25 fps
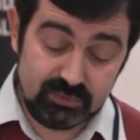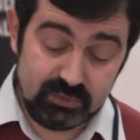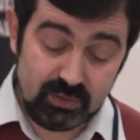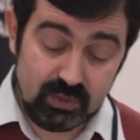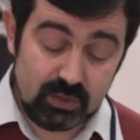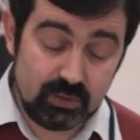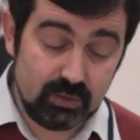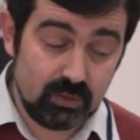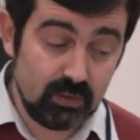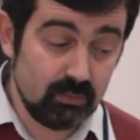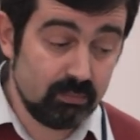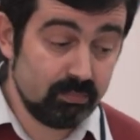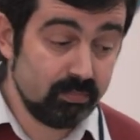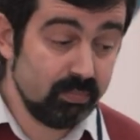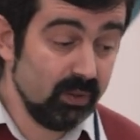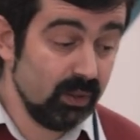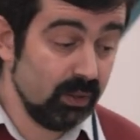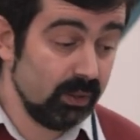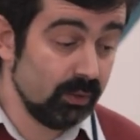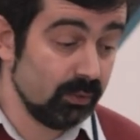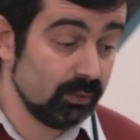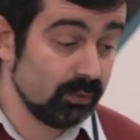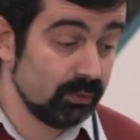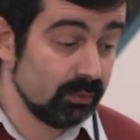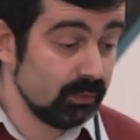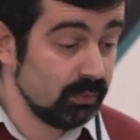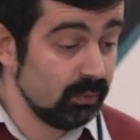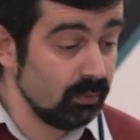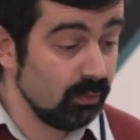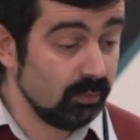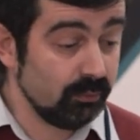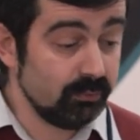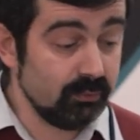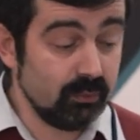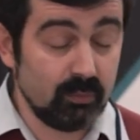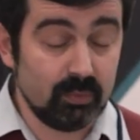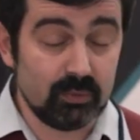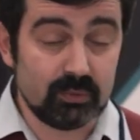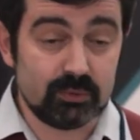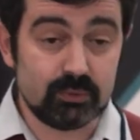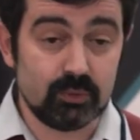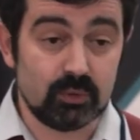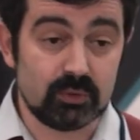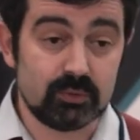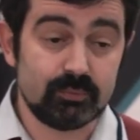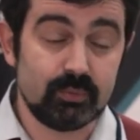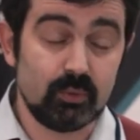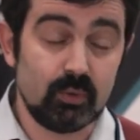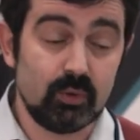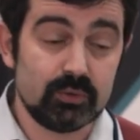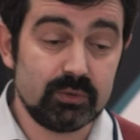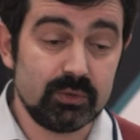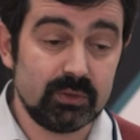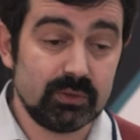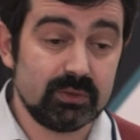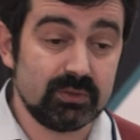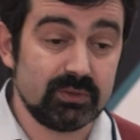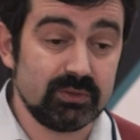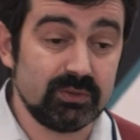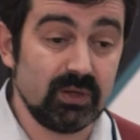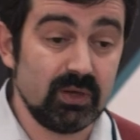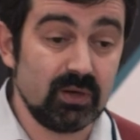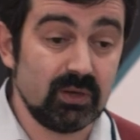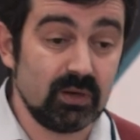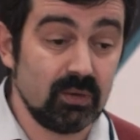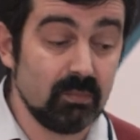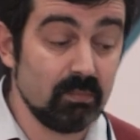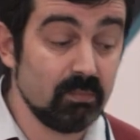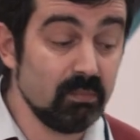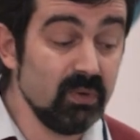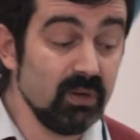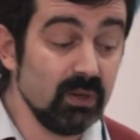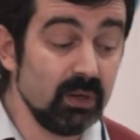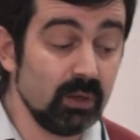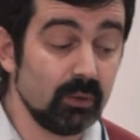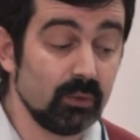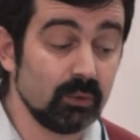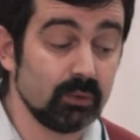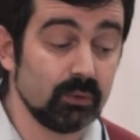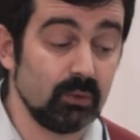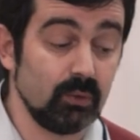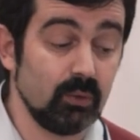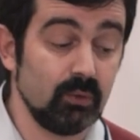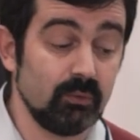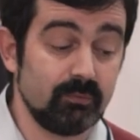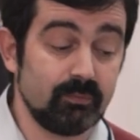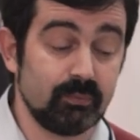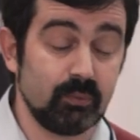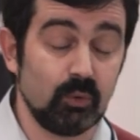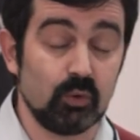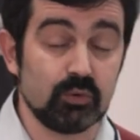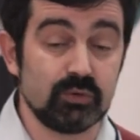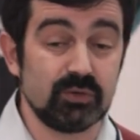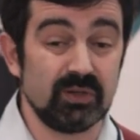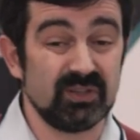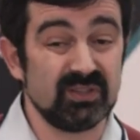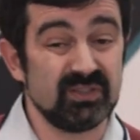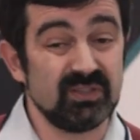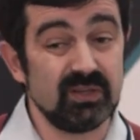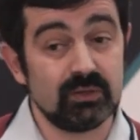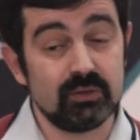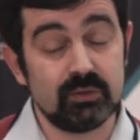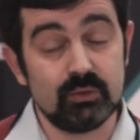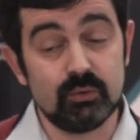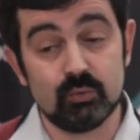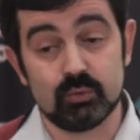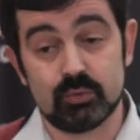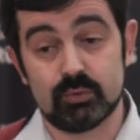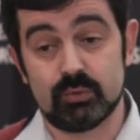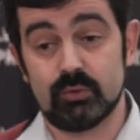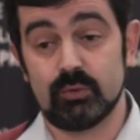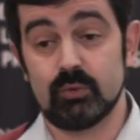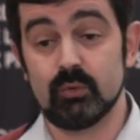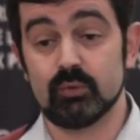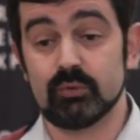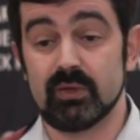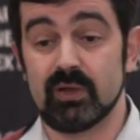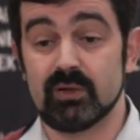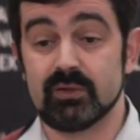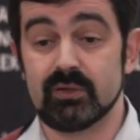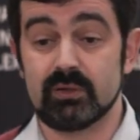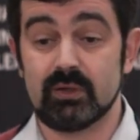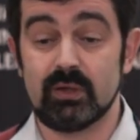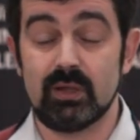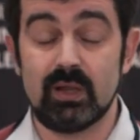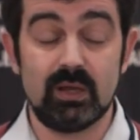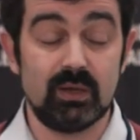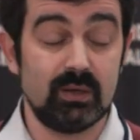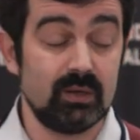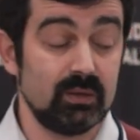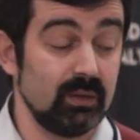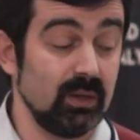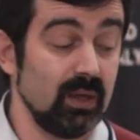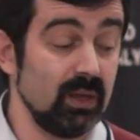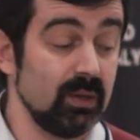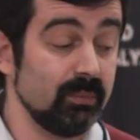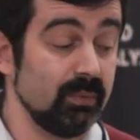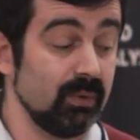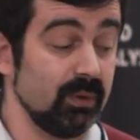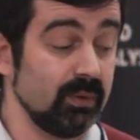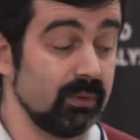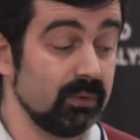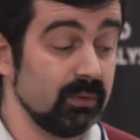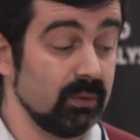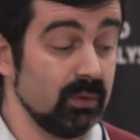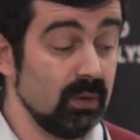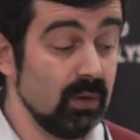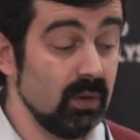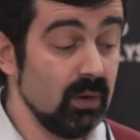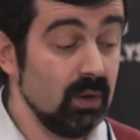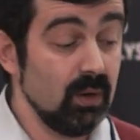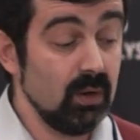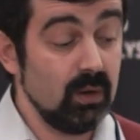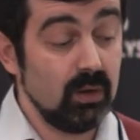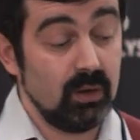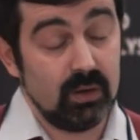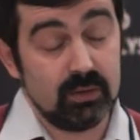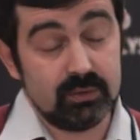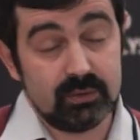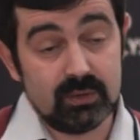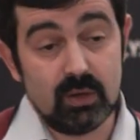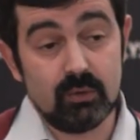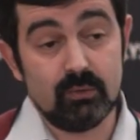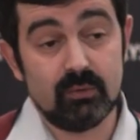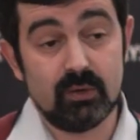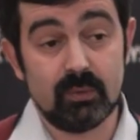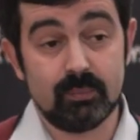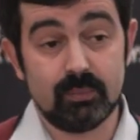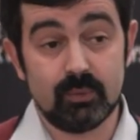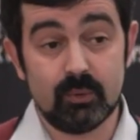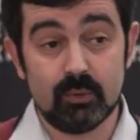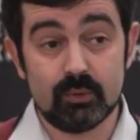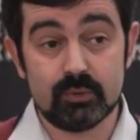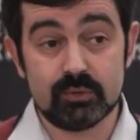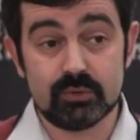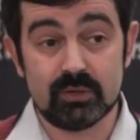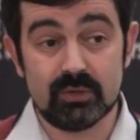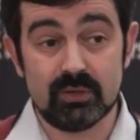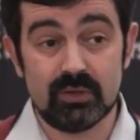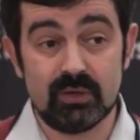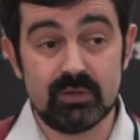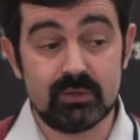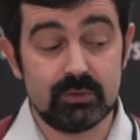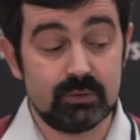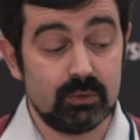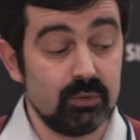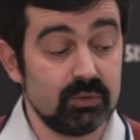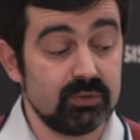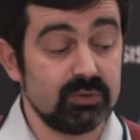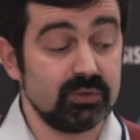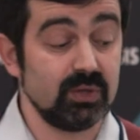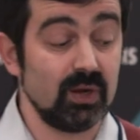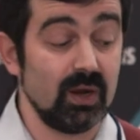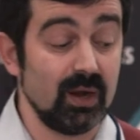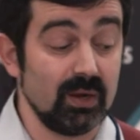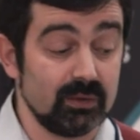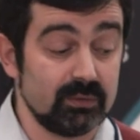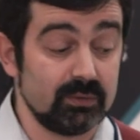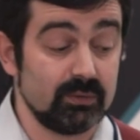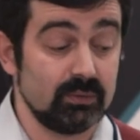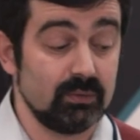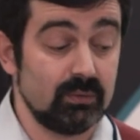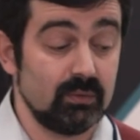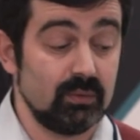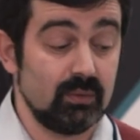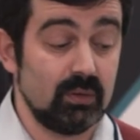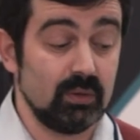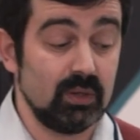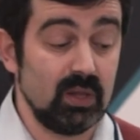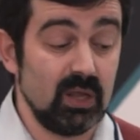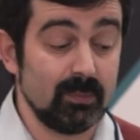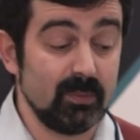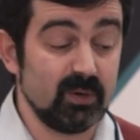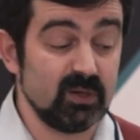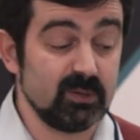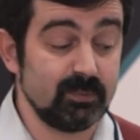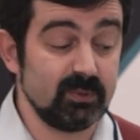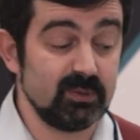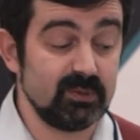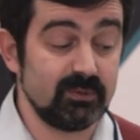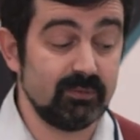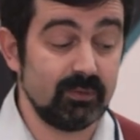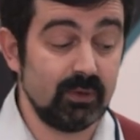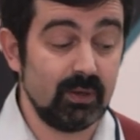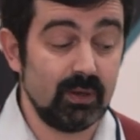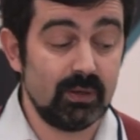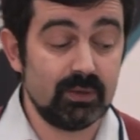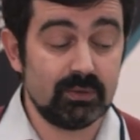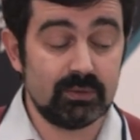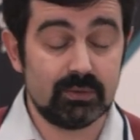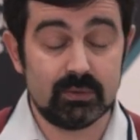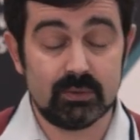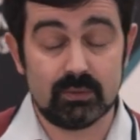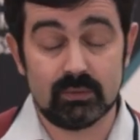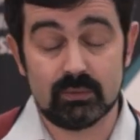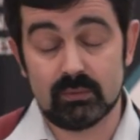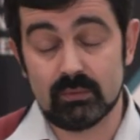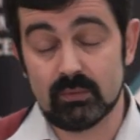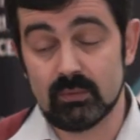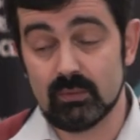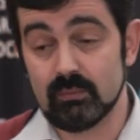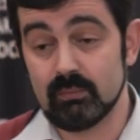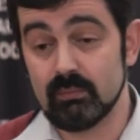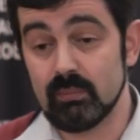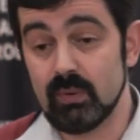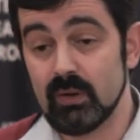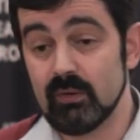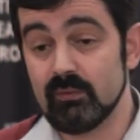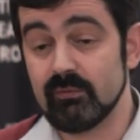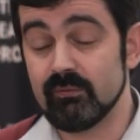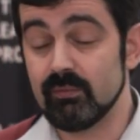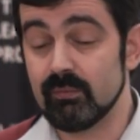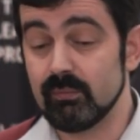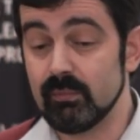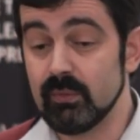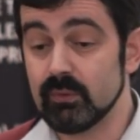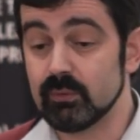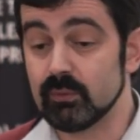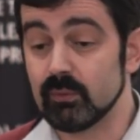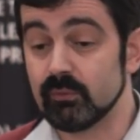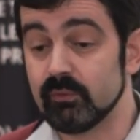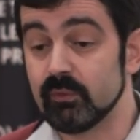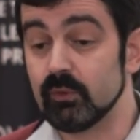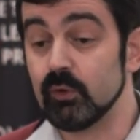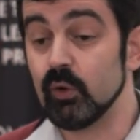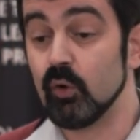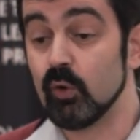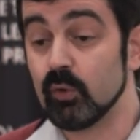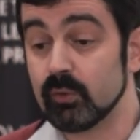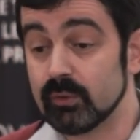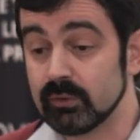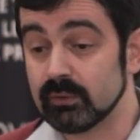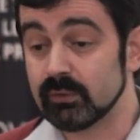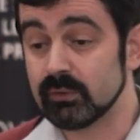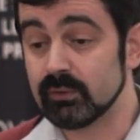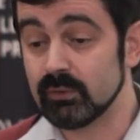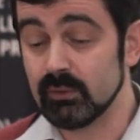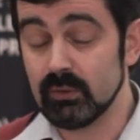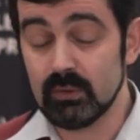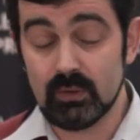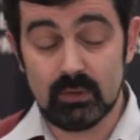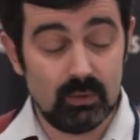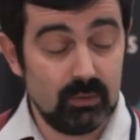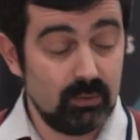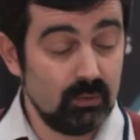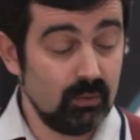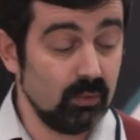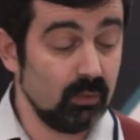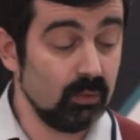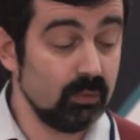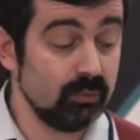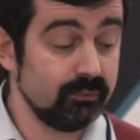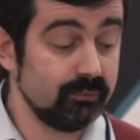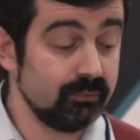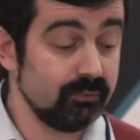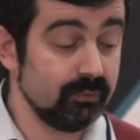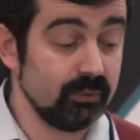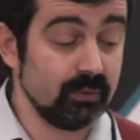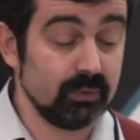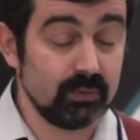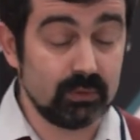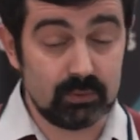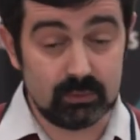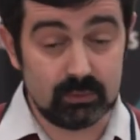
There are billions of open source projects. There are millions of projects that use target library. And our approach is to extract library specification above mean of learning of